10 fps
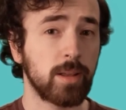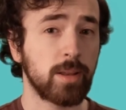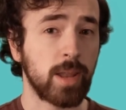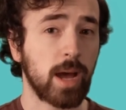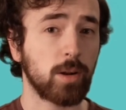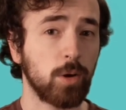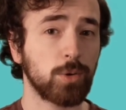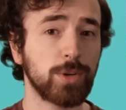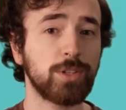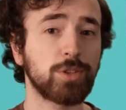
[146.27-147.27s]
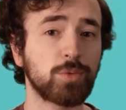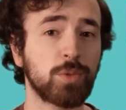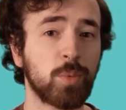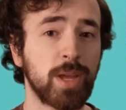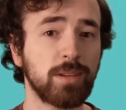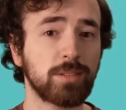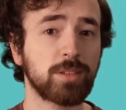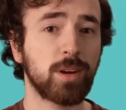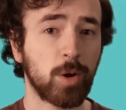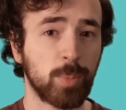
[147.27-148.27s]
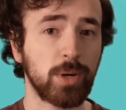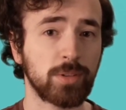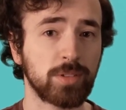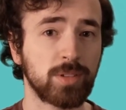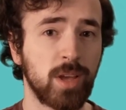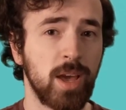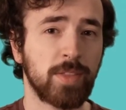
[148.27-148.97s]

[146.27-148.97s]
not all creatures with wings are birds.